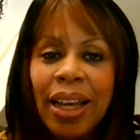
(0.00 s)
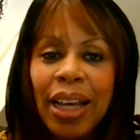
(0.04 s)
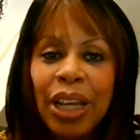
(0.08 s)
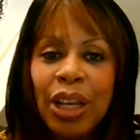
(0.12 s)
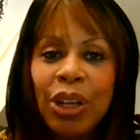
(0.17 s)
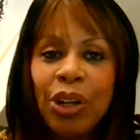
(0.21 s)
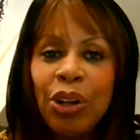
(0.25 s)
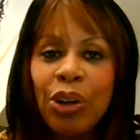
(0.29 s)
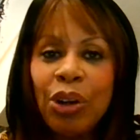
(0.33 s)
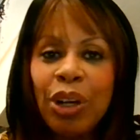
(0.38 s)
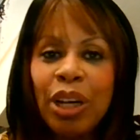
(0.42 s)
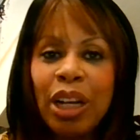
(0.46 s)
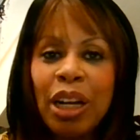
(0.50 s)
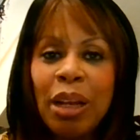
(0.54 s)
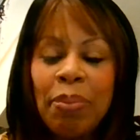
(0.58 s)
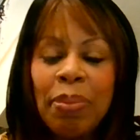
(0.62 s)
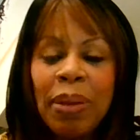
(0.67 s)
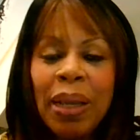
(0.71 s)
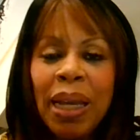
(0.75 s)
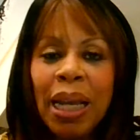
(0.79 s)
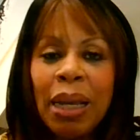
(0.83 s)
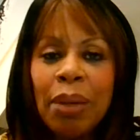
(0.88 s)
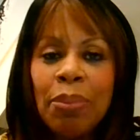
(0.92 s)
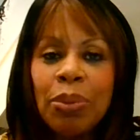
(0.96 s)
You're not going to
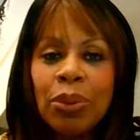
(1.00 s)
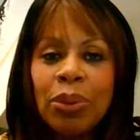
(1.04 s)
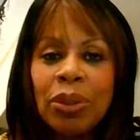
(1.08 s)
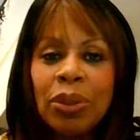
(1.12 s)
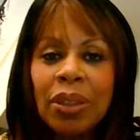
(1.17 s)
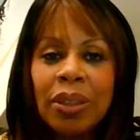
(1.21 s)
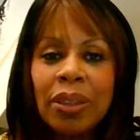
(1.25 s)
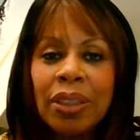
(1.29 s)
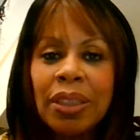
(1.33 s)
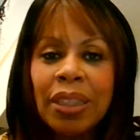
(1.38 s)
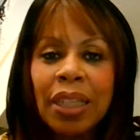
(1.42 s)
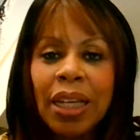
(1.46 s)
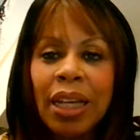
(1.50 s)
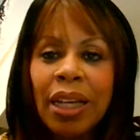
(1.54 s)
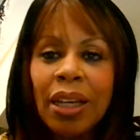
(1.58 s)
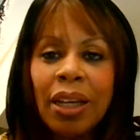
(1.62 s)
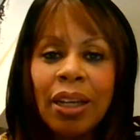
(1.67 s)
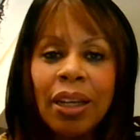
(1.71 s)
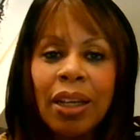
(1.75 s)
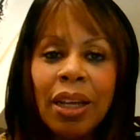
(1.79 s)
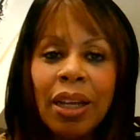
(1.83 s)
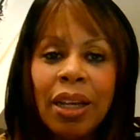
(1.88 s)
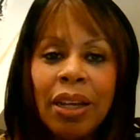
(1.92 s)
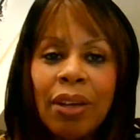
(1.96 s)
be able to
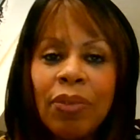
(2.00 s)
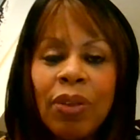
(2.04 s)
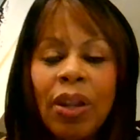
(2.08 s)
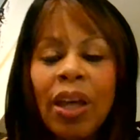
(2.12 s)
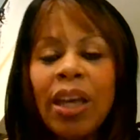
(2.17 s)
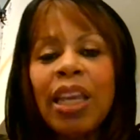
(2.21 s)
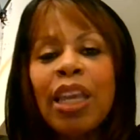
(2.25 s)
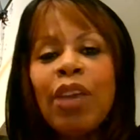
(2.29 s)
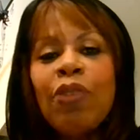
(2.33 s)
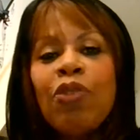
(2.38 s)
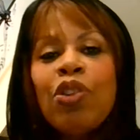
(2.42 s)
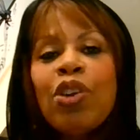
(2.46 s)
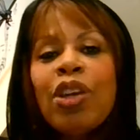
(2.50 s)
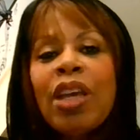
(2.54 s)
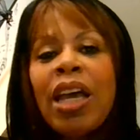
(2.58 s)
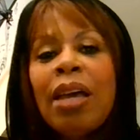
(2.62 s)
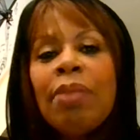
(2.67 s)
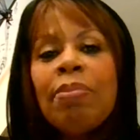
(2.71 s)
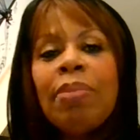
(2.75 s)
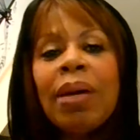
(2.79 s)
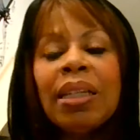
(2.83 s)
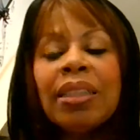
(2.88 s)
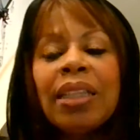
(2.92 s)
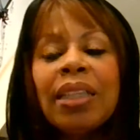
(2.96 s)
say like if you
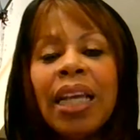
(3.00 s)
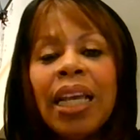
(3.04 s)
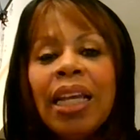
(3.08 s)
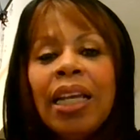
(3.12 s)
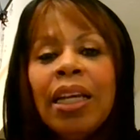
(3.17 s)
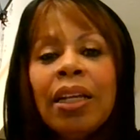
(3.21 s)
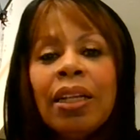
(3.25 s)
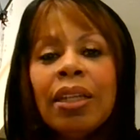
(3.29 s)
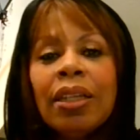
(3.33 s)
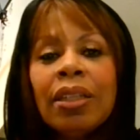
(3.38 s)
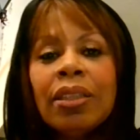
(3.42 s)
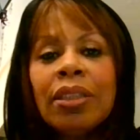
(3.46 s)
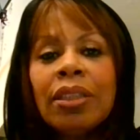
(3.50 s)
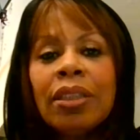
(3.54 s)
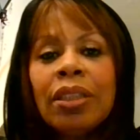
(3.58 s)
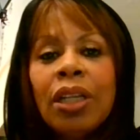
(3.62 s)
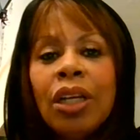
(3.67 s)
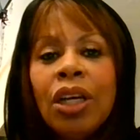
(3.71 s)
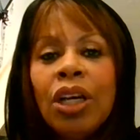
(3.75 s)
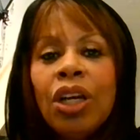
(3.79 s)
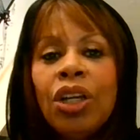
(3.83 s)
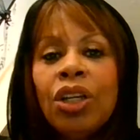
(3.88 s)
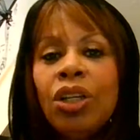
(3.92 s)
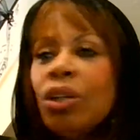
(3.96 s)
came back to England,
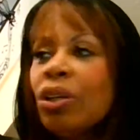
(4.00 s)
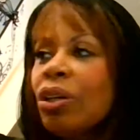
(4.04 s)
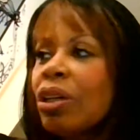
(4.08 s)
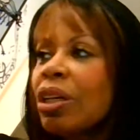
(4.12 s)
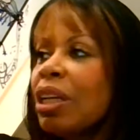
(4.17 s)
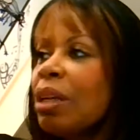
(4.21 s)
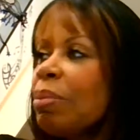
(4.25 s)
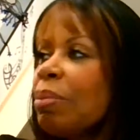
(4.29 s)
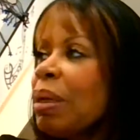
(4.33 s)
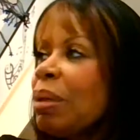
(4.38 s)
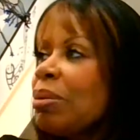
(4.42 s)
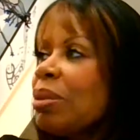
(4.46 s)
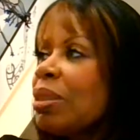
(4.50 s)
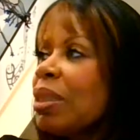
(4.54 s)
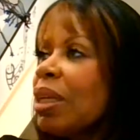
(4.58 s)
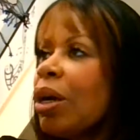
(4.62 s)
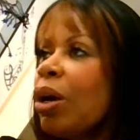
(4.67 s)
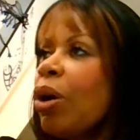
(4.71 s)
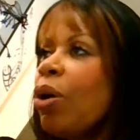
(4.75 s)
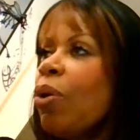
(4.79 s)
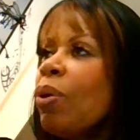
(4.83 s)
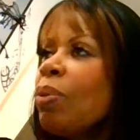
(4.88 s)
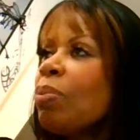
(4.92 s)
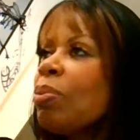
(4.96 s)
you're not going to be able to say,
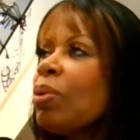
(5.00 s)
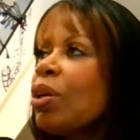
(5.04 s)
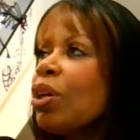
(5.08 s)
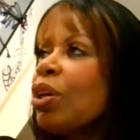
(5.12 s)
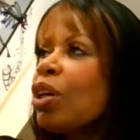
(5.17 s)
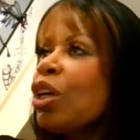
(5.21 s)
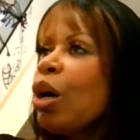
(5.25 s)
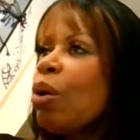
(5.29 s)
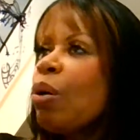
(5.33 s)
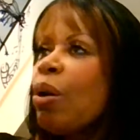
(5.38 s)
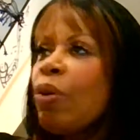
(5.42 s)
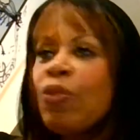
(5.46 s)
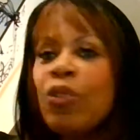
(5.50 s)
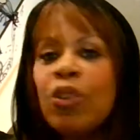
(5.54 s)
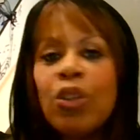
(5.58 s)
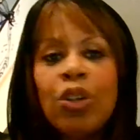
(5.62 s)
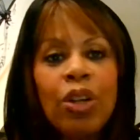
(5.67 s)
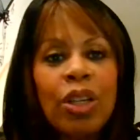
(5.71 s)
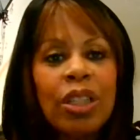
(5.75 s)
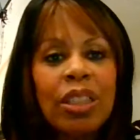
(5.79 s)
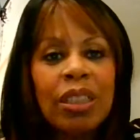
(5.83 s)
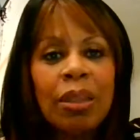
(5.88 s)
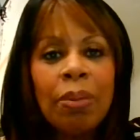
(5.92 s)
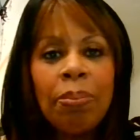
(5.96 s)
"Oh, I'm going to go off and
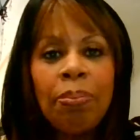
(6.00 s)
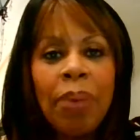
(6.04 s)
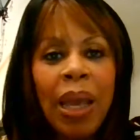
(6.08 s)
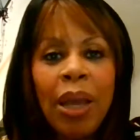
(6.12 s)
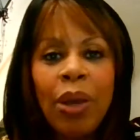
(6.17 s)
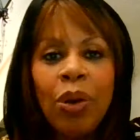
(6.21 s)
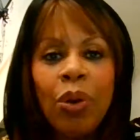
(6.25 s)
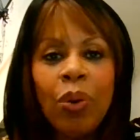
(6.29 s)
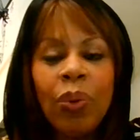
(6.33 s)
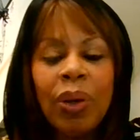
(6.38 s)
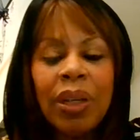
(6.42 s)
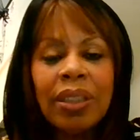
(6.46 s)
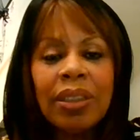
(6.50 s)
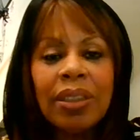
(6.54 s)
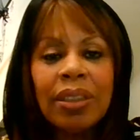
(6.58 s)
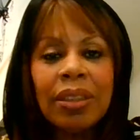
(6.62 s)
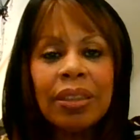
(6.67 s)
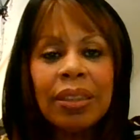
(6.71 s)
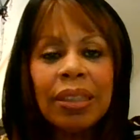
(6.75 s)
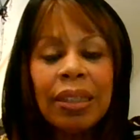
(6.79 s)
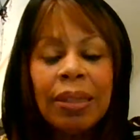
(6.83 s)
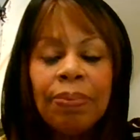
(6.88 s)
look at some penguins."